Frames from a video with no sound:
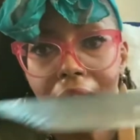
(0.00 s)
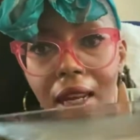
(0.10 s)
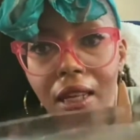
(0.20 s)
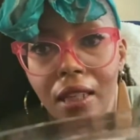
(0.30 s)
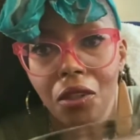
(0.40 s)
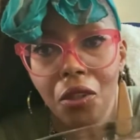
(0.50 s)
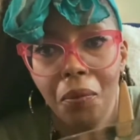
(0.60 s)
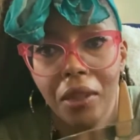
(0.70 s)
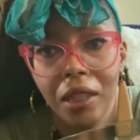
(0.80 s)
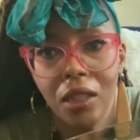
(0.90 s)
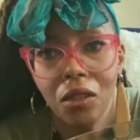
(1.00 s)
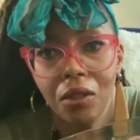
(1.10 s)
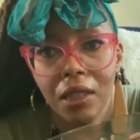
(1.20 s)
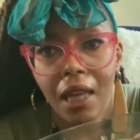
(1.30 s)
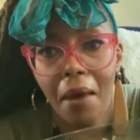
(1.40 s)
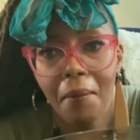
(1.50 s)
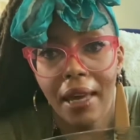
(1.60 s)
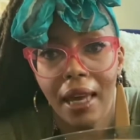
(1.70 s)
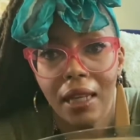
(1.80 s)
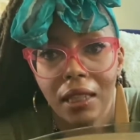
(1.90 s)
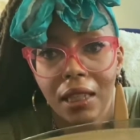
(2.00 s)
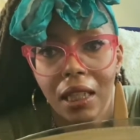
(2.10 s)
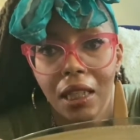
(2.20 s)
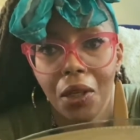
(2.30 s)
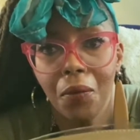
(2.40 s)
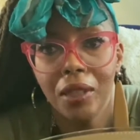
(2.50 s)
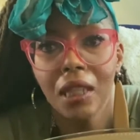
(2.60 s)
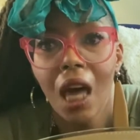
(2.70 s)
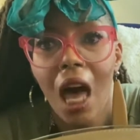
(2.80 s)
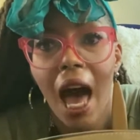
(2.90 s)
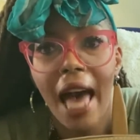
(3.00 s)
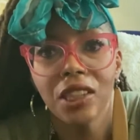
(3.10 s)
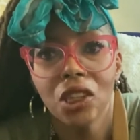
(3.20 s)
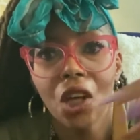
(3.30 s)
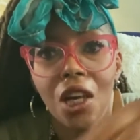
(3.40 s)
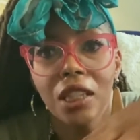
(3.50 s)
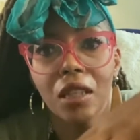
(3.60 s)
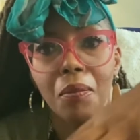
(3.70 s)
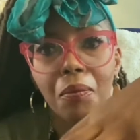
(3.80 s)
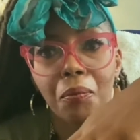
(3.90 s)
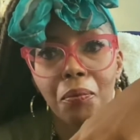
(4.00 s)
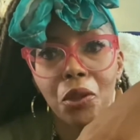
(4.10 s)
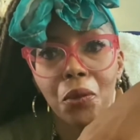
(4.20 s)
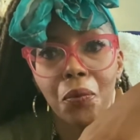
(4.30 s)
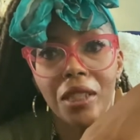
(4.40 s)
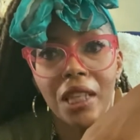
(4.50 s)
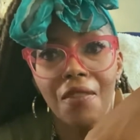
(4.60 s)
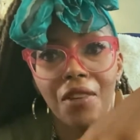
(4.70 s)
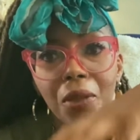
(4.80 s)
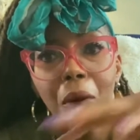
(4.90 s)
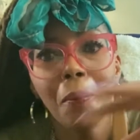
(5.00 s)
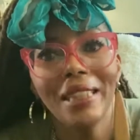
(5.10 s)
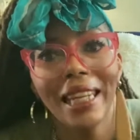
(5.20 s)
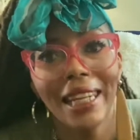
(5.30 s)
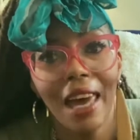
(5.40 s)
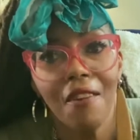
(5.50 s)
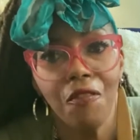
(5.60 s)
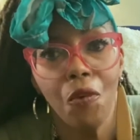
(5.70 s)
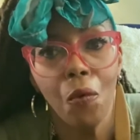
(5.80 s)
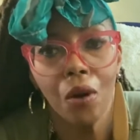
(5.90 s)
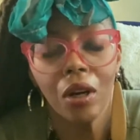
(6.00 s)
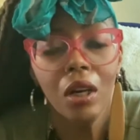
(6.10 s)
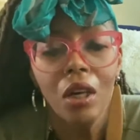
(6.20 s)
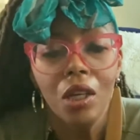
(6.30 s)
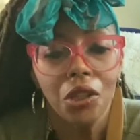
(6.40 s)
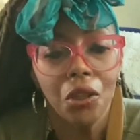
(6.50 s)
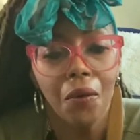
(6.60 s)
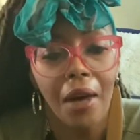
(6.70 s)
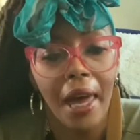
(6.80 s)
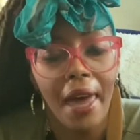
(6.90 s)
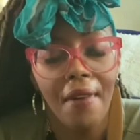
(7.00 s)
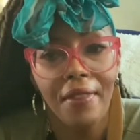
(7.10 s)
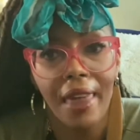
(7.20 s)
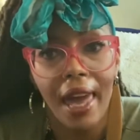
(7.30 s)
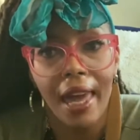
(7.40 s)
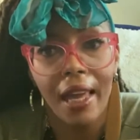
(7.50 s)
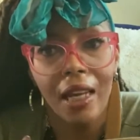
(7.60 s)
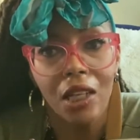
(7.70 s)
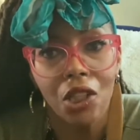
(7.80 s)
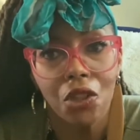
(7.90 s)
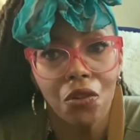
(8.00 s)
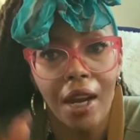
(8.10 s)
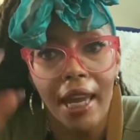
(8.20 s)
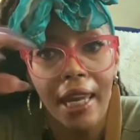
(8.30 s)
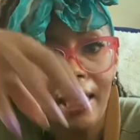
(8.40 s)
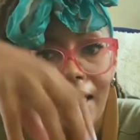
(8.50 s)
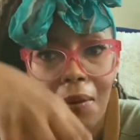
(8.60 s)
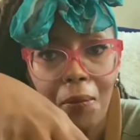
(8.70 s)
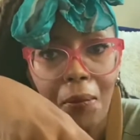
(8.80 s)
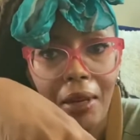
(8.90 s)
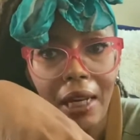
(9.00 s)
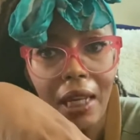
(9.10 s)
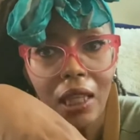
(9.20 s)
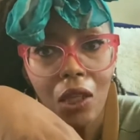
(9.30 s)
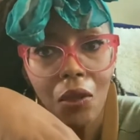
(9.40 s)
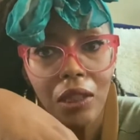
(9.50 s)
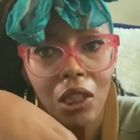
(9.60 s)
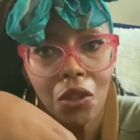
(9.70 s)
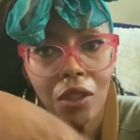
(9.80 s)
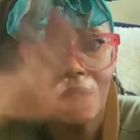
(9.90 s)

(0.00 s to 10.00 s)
and then you put this on top. I got the clear ones. I saw some blue ones that I really want, but they didn't have four. So I had that in the tray and then I'm gonna put another little dish on